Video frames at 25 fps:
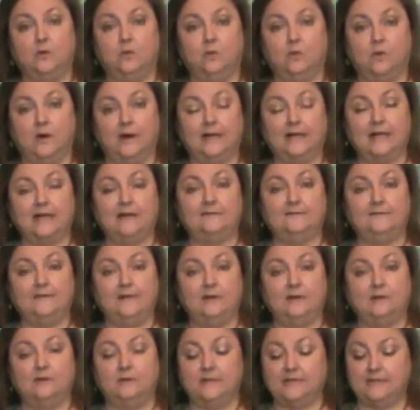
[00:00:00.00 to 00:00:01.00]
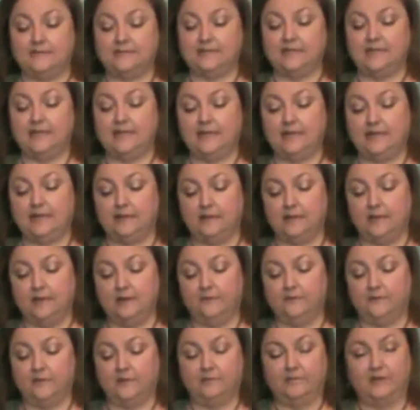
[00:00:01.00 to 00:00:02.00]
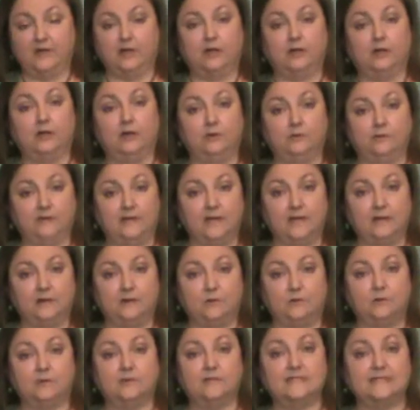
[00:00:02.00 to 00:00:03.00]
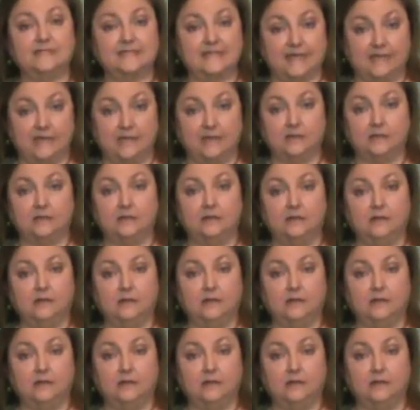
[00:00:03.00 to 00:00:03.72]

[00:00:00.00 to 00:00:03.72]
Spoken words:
What I feel is the heat from the clothing or the skin